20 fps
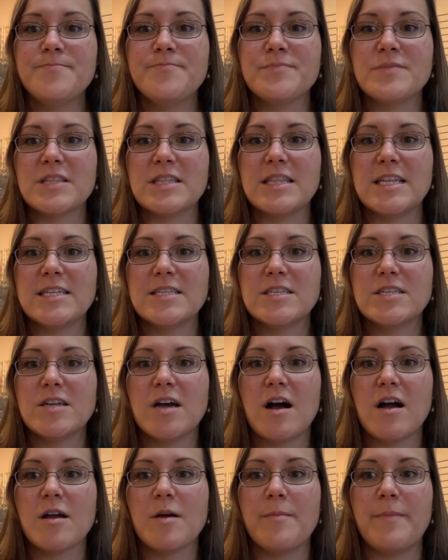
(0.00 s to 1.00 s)
let's
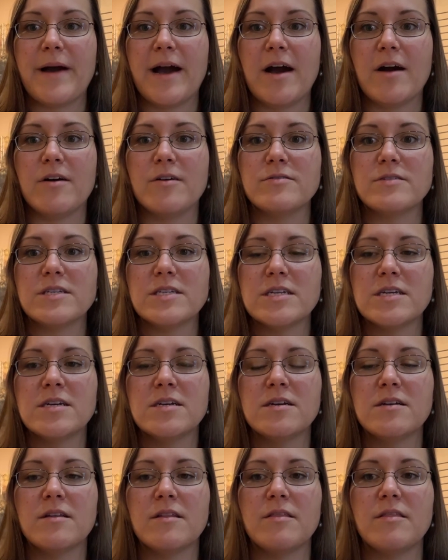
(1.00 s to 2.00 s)
talk about
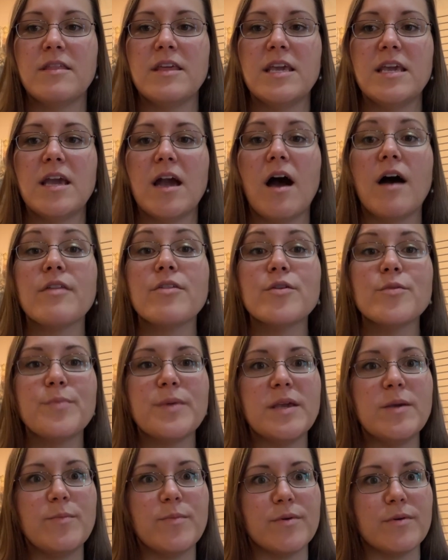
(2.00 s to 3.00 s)
the other
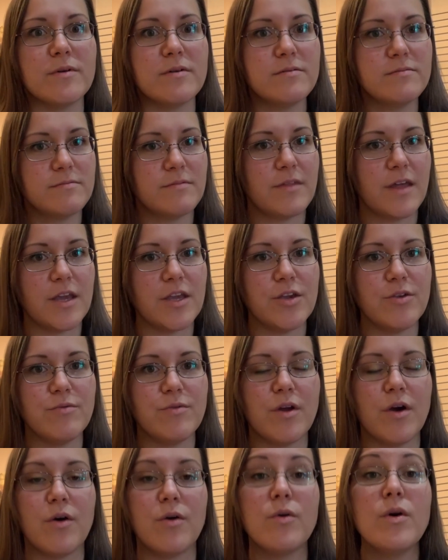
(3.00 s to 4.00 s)
people that you
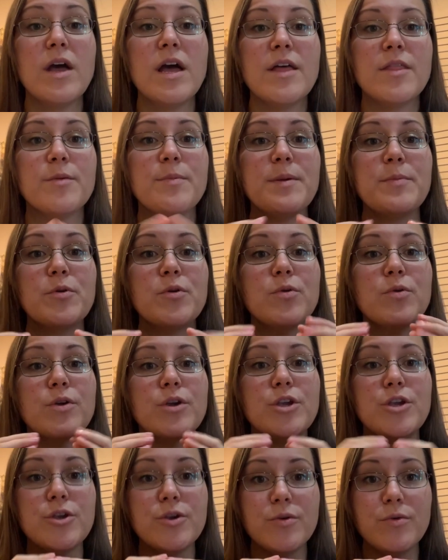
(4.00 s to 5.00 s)
know, the people who
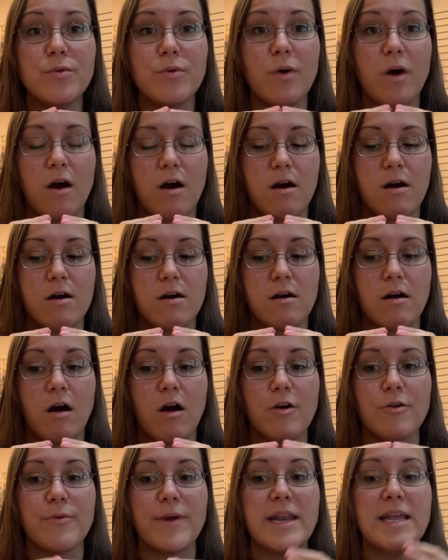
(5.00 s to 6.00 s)
you are
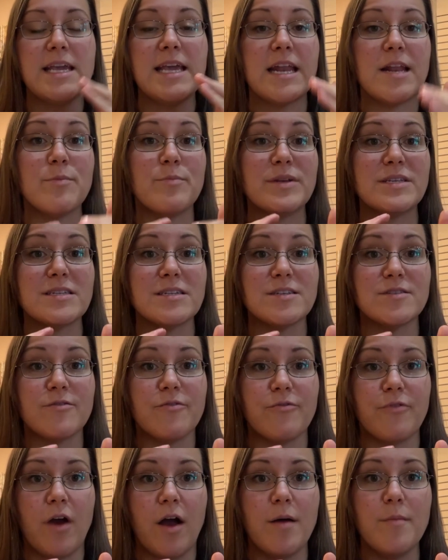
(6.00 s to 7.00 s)
already getting business
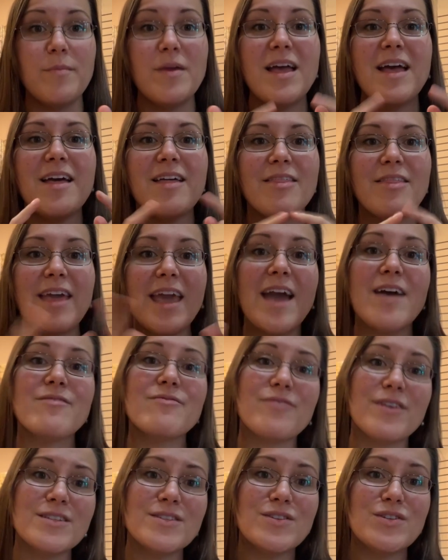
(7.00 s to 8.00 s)
from. They have
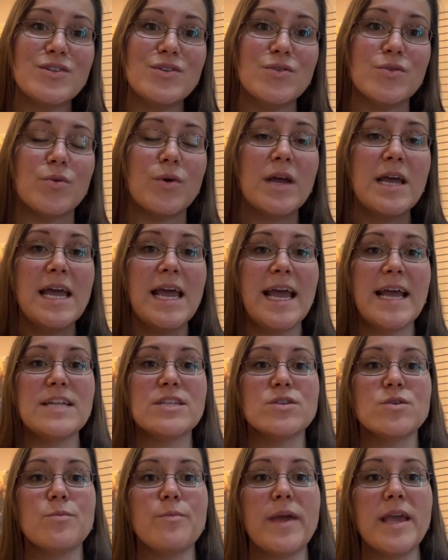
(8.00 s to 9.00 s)
friends too. And
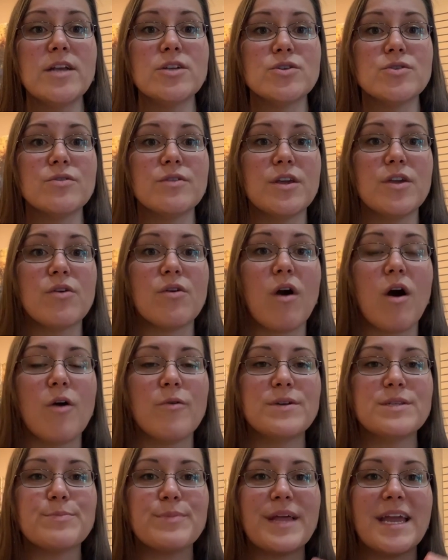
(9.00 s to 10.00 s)
so make sure that you're
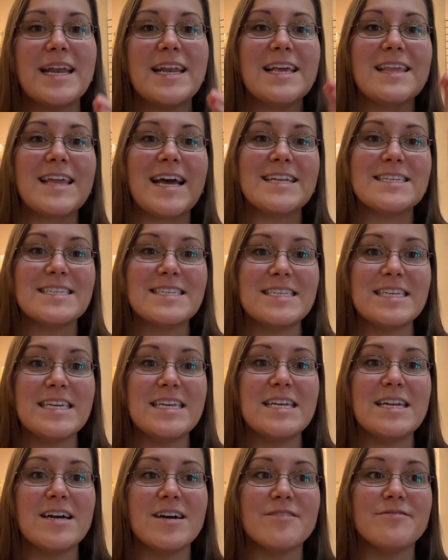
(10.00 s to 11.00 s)
always planting that
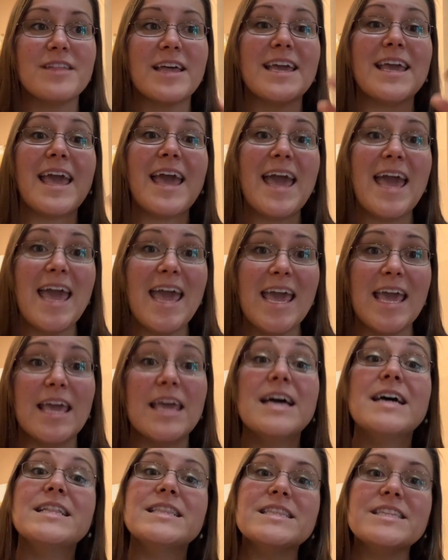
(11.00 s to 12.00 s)
seed of like, hey,
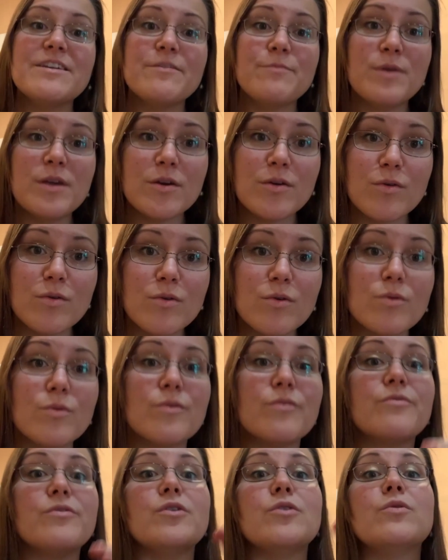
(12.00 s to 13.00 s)
leave me a Google
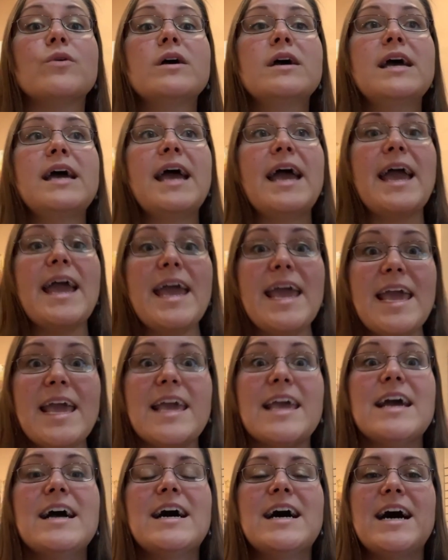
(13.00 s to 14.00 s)
review.
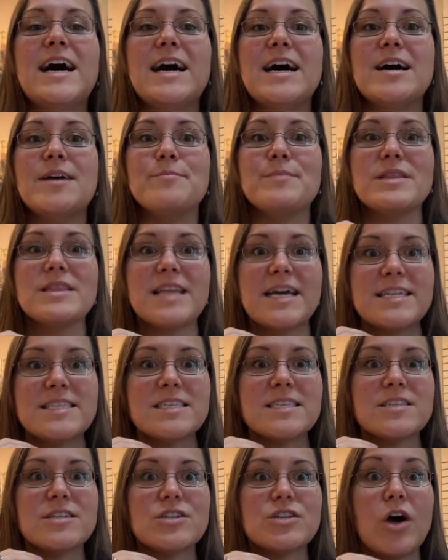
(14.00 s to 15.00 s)
Hey,
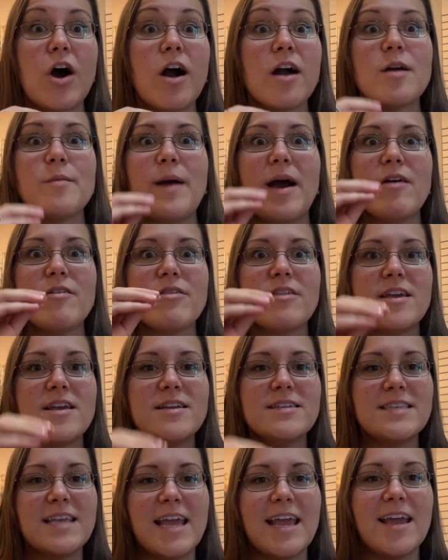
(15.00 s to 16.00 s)
let's talk about
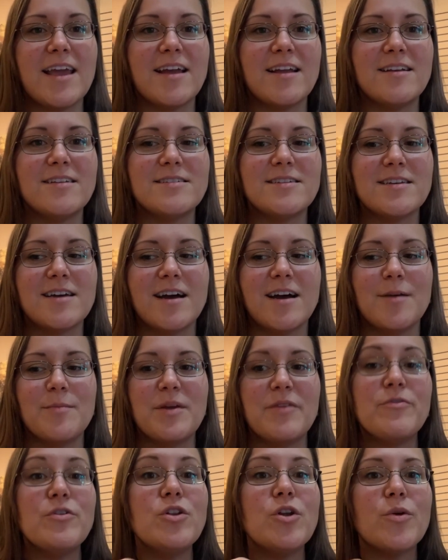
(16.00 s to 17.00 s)
things. And
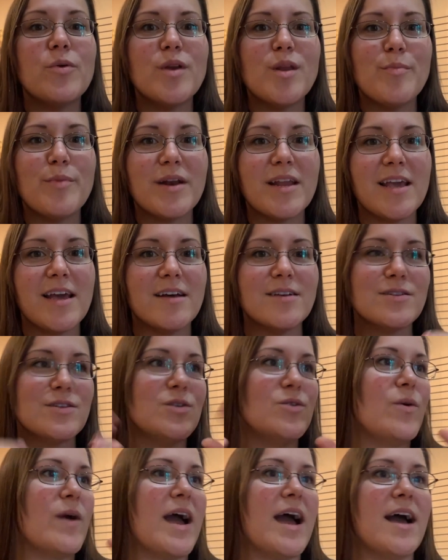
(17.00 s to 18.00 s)
if you know anybody else
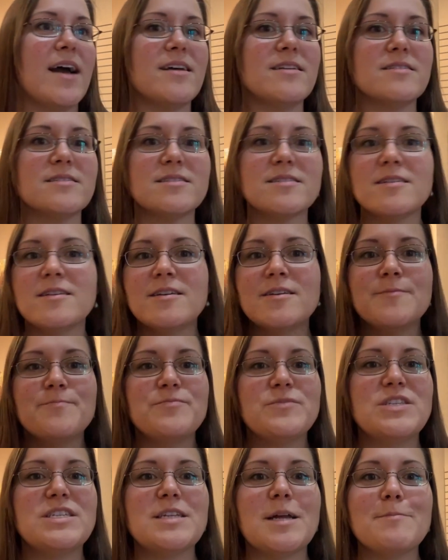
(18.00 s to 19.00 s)
who has
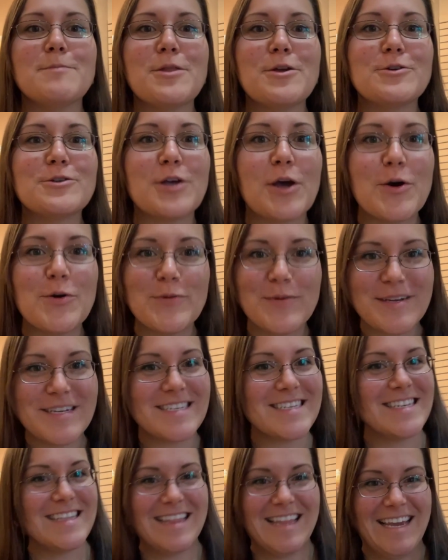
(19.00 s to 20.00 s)
stubbed their toe
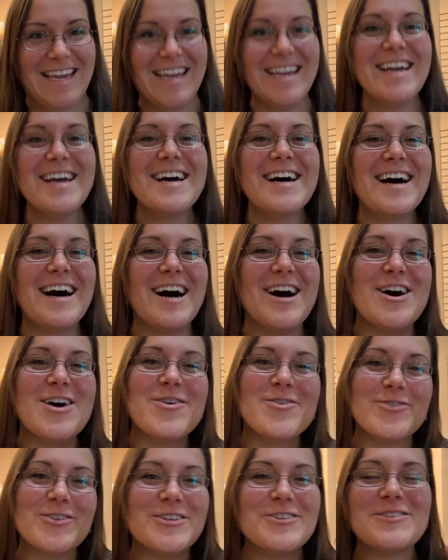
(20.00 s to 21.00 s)
recently,
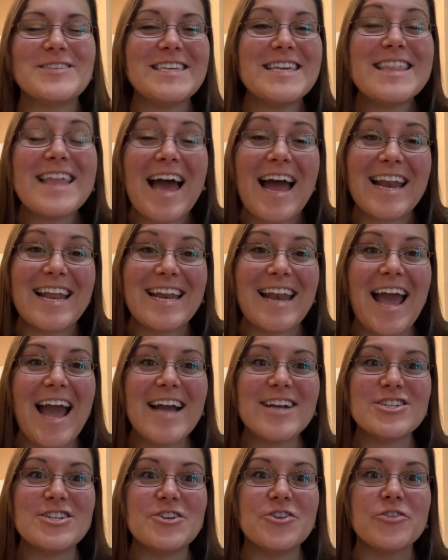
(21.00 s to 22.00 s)
or you see that in
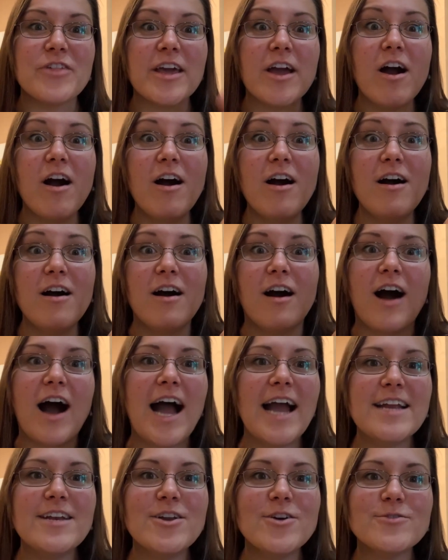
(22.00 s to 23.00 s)
action, you're like, oh,
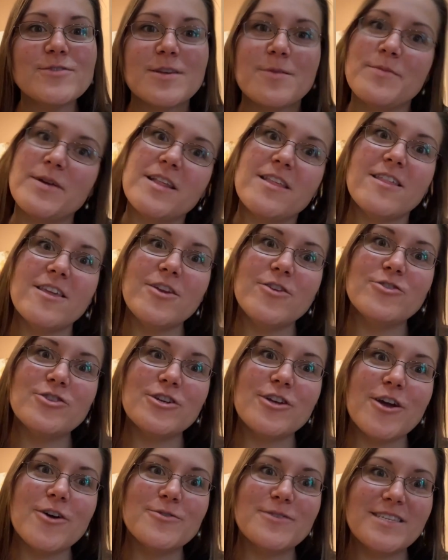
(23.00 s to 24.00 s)
I know somebody that you
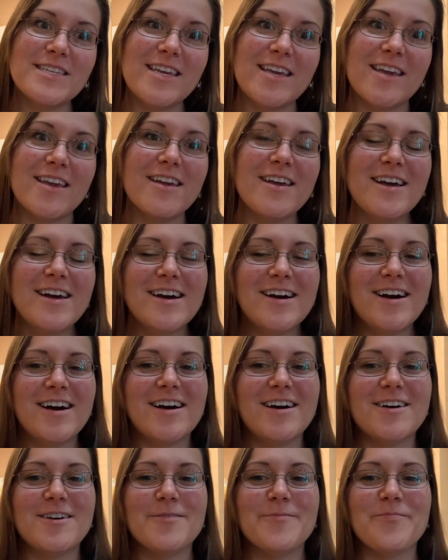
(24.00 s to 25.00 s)
should go see.
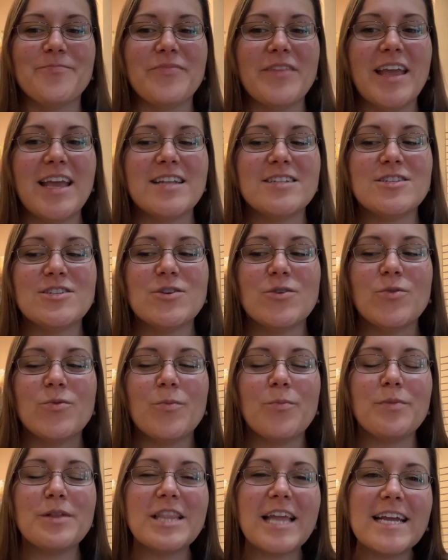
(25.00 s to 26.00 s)
And so
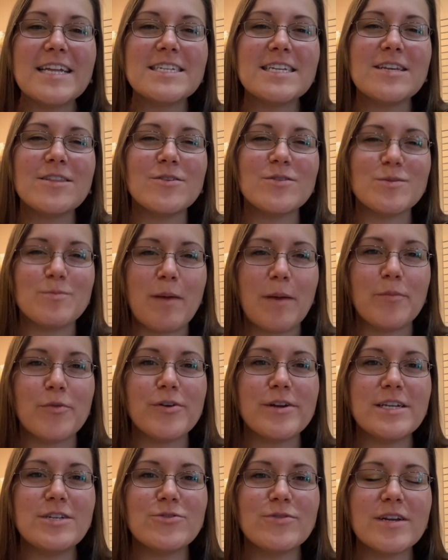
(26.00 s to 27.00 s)
planting those
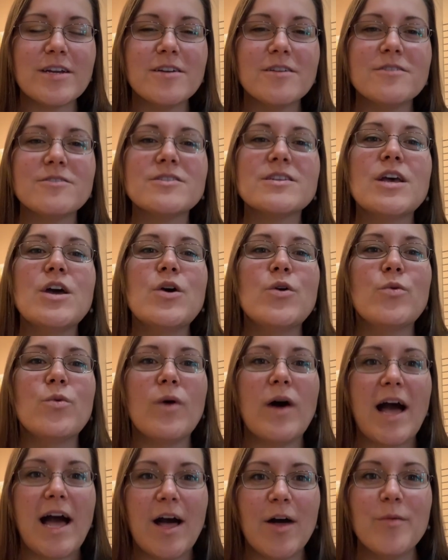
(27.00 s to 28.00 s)
memory triggers
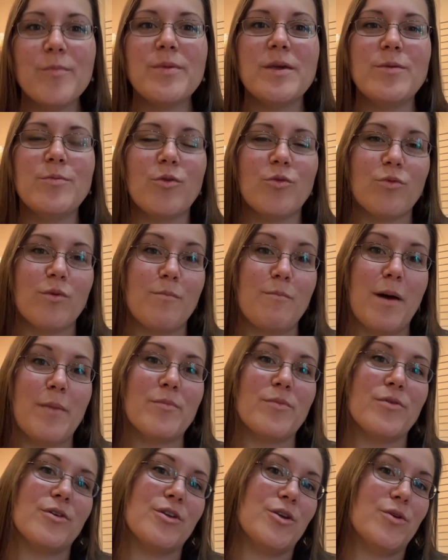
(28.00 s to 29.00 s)
will help people
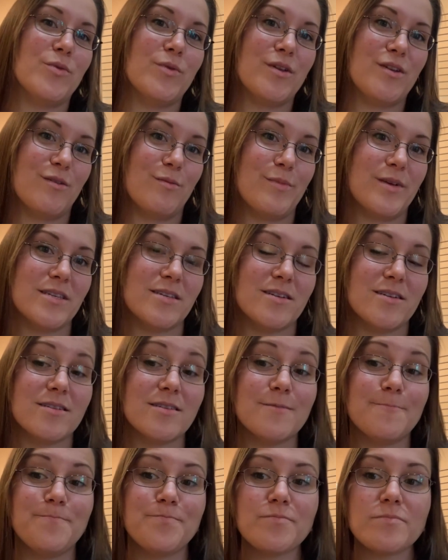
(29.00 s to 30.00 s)
remember you and your
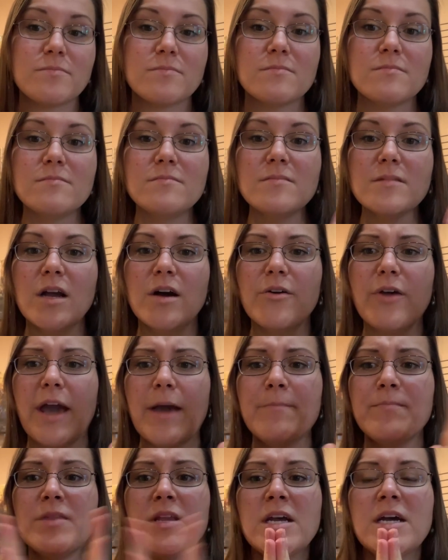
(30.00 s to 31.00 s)
business. Okay.
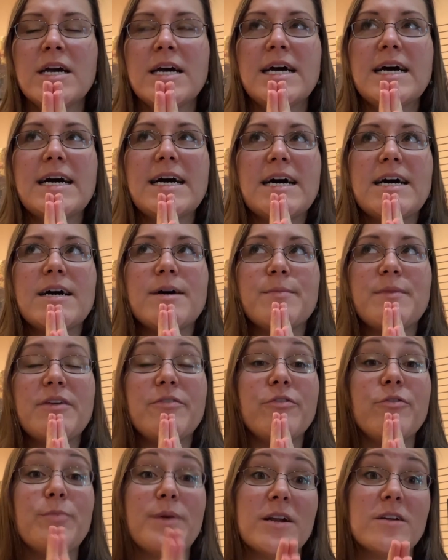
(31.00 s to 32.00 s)

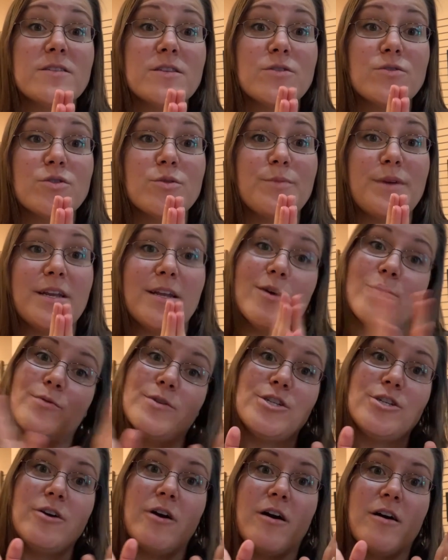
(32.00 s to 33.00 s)
If you've been on social media,
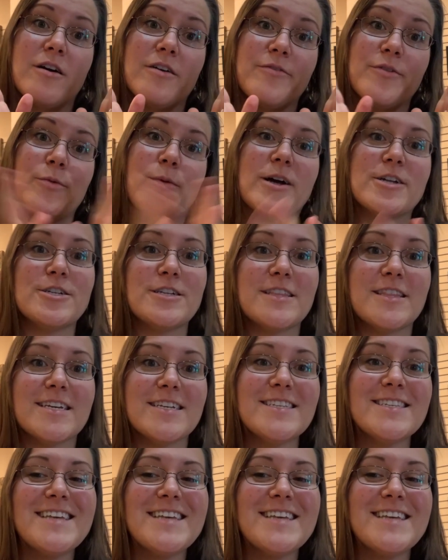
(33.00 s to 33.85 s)
which you are if you're watching this,